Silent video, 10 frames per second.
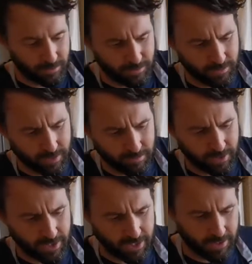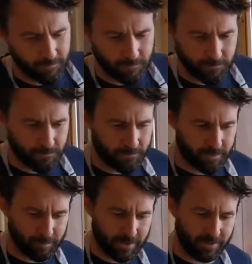I'll zero that again,
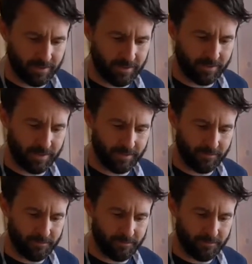makes things easier.